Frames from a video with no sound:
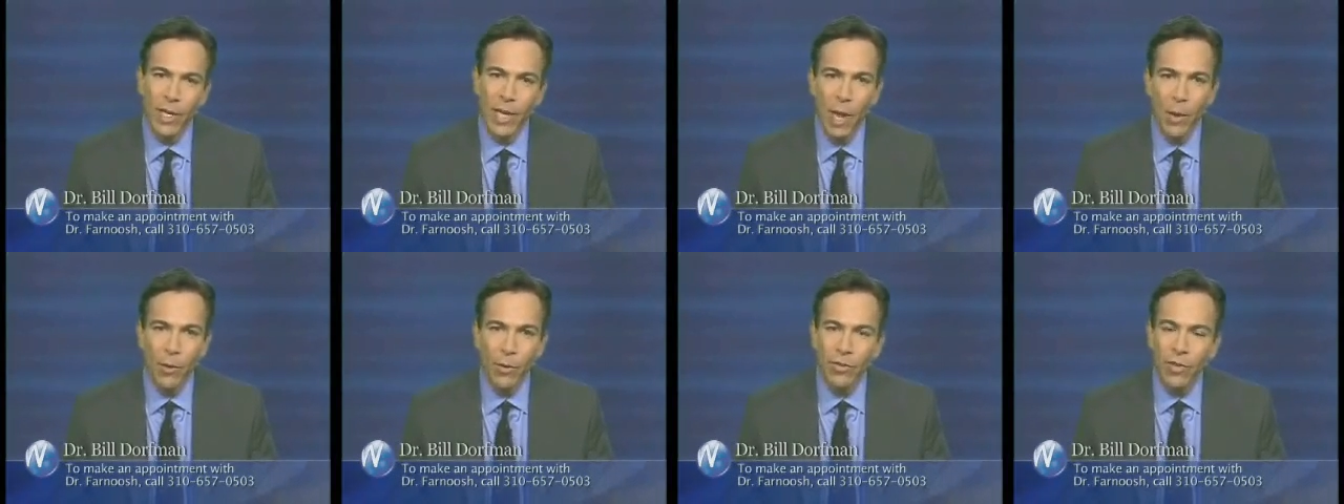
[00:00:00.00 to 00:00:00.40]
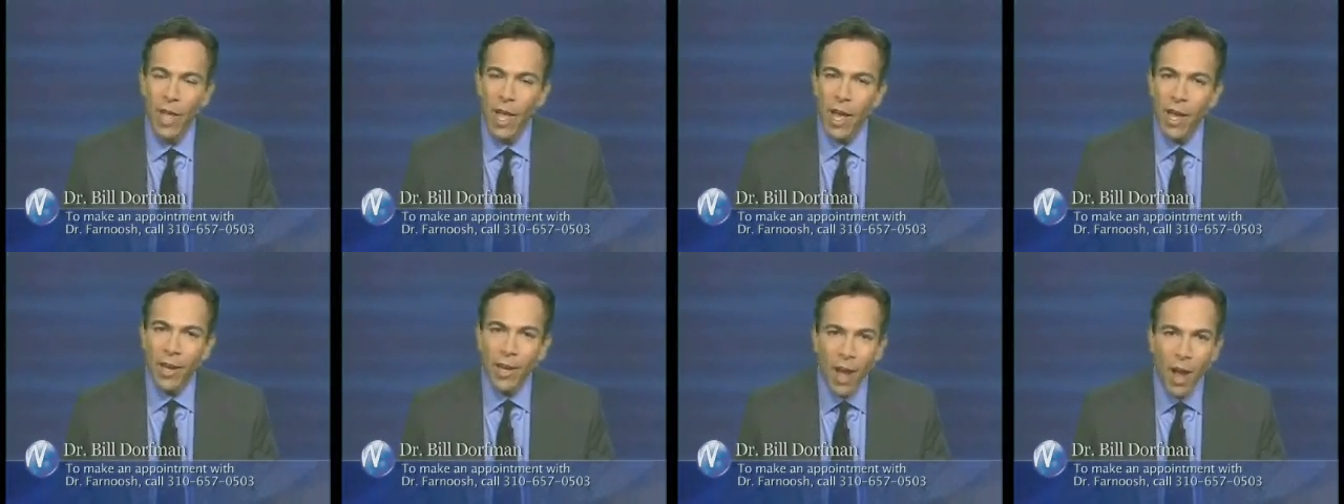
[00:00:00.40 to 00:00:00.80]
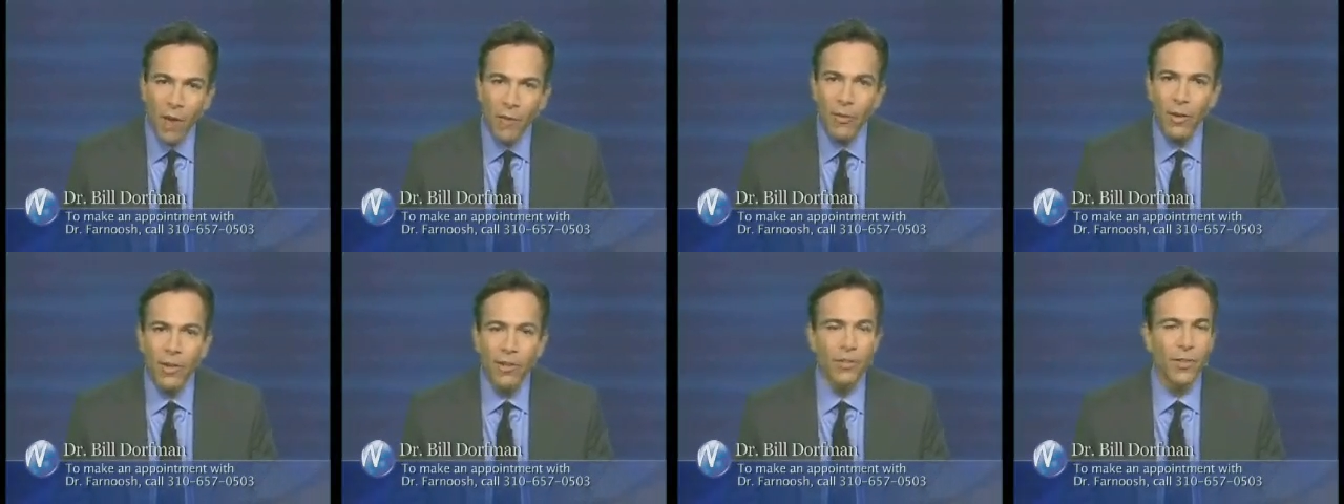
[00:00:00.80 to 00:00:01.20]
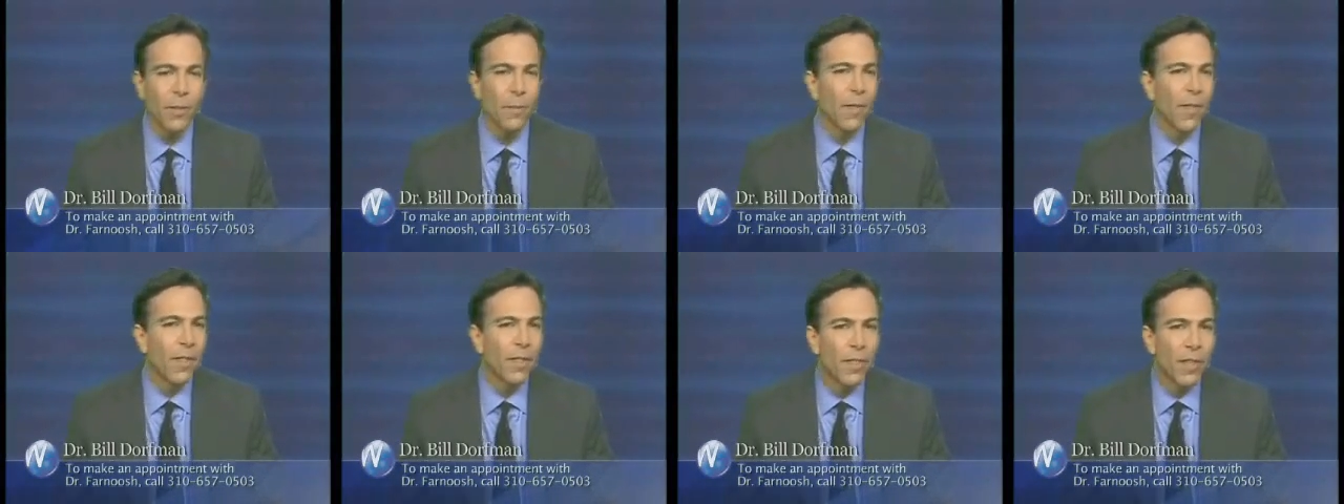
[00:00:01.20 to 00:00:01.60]
and I was covering
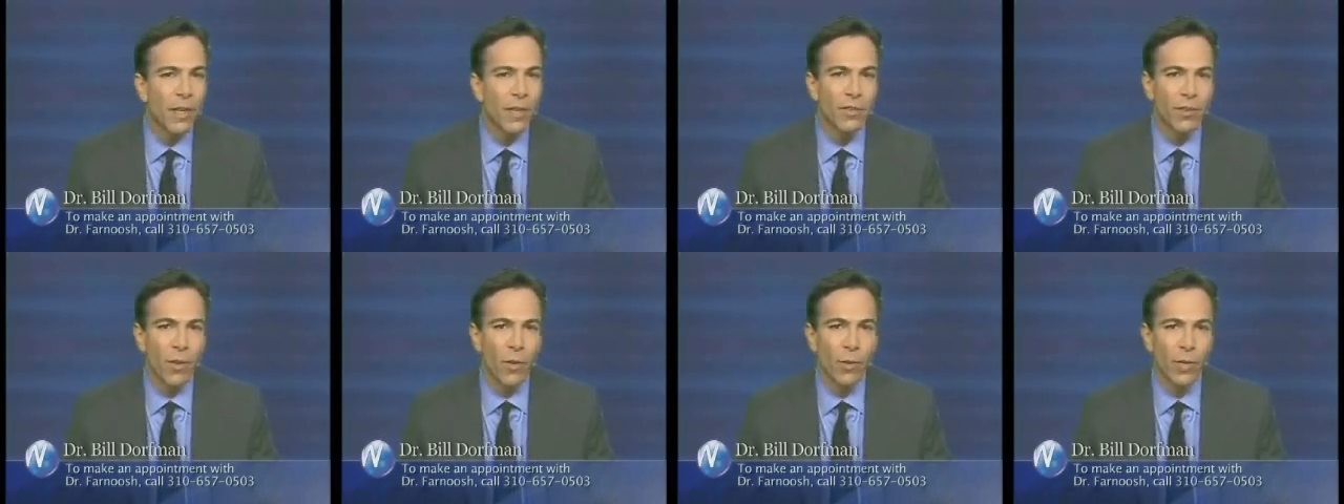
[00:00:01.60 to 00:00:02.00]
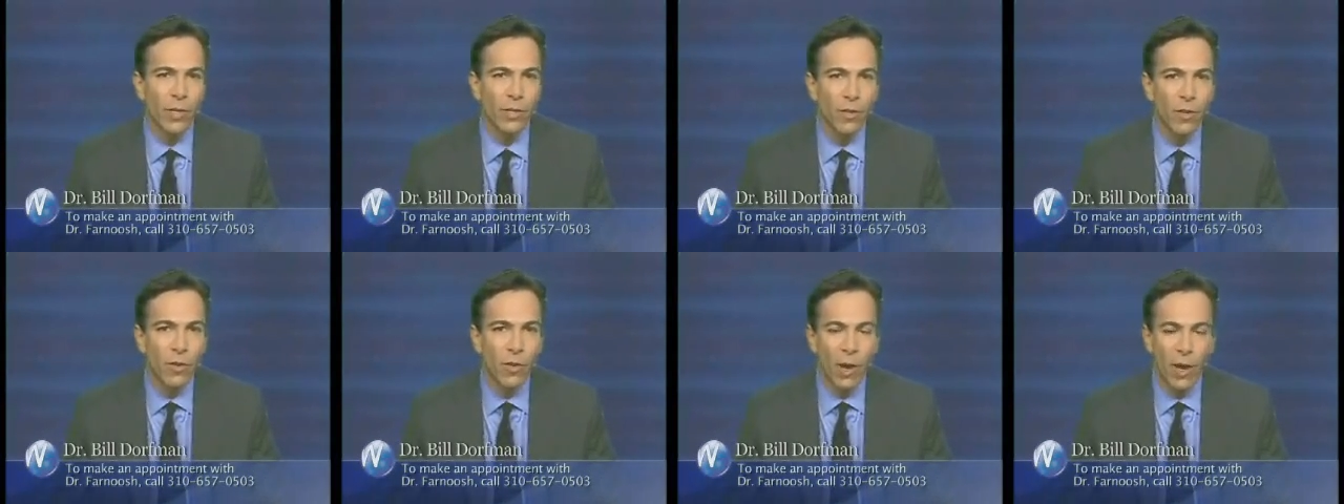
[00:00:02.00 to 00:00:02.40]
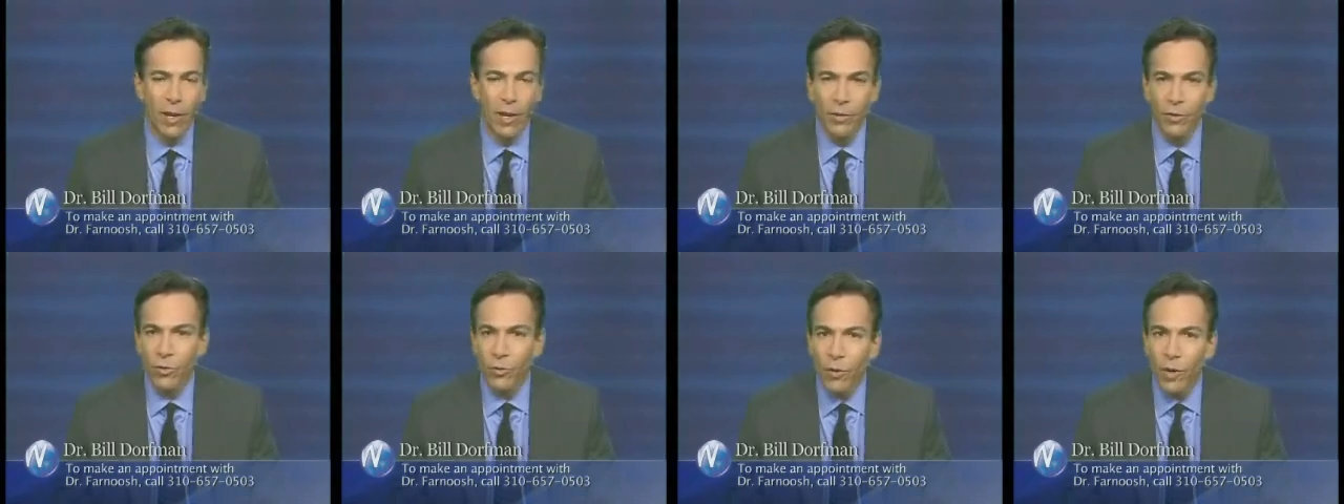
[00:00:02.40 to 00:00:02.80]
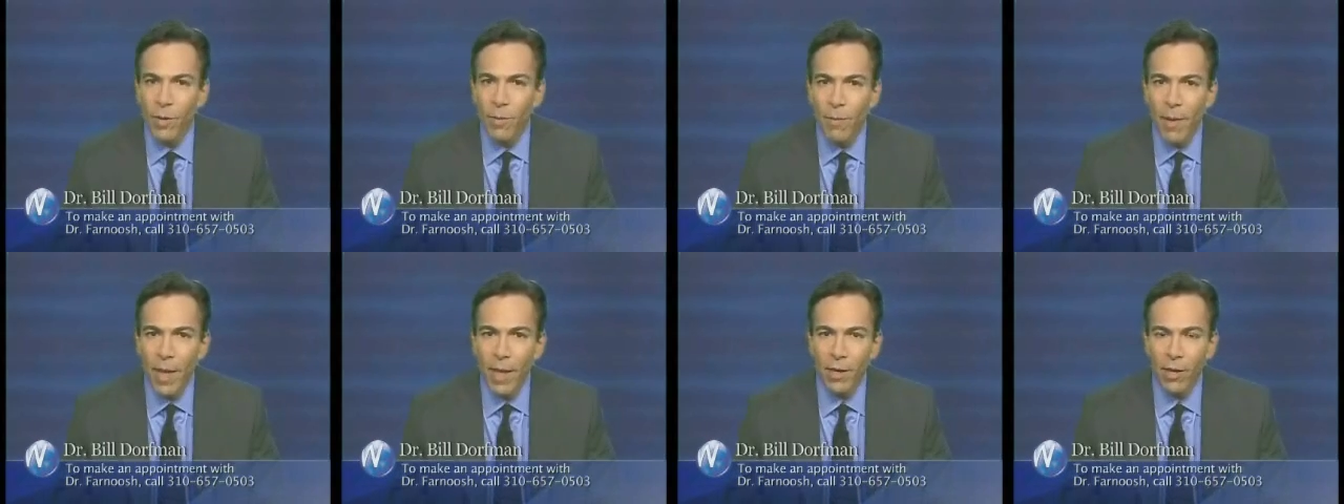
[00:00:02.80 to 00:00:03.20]
some of the things that we do on
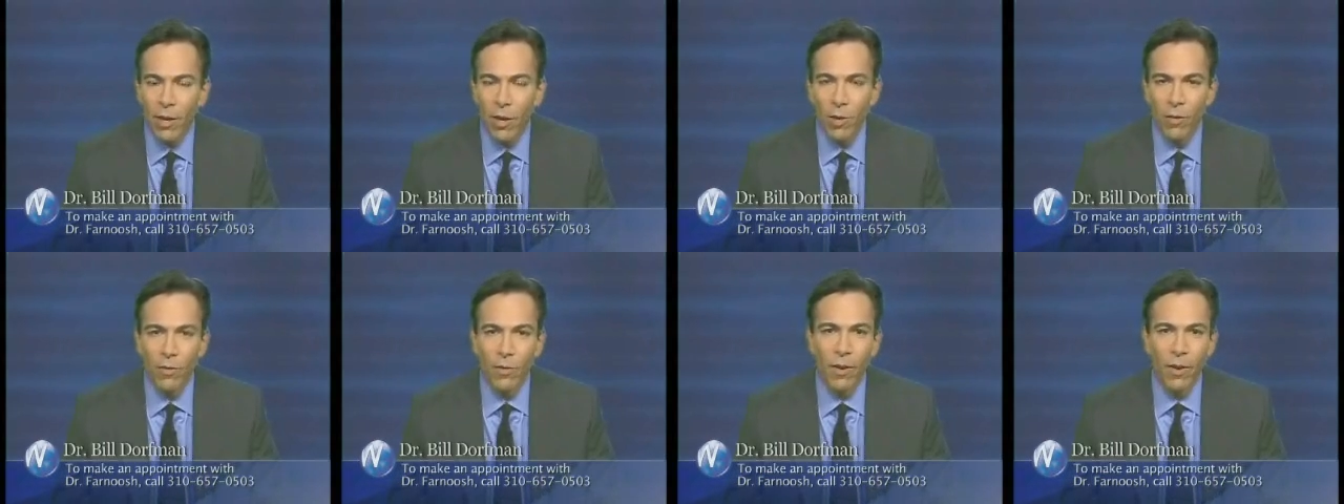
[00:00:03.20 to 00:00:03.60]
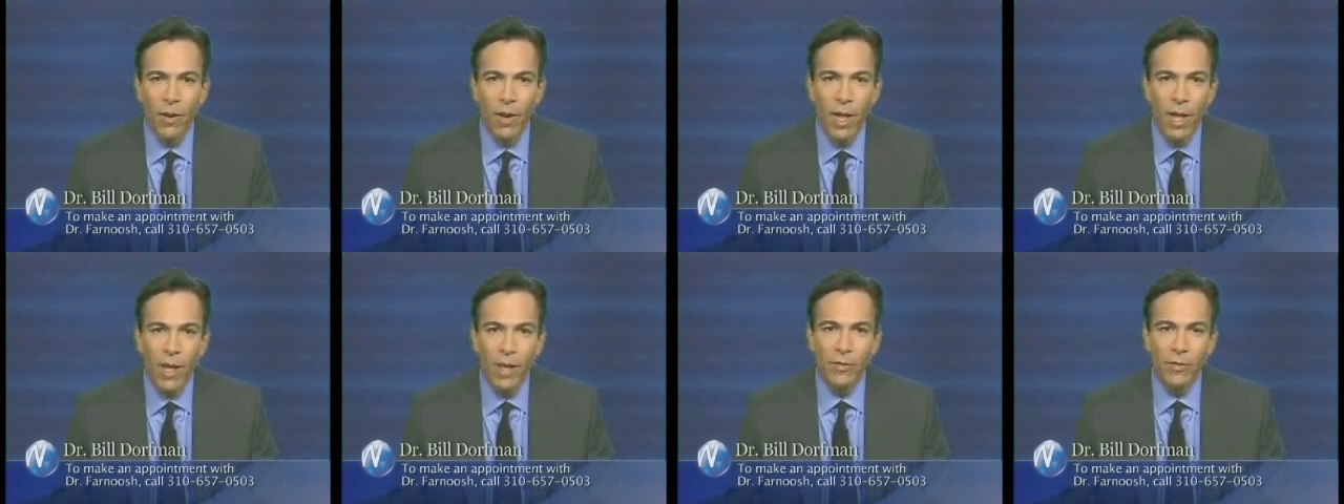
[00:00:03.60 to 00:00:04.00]
Extreme Makeover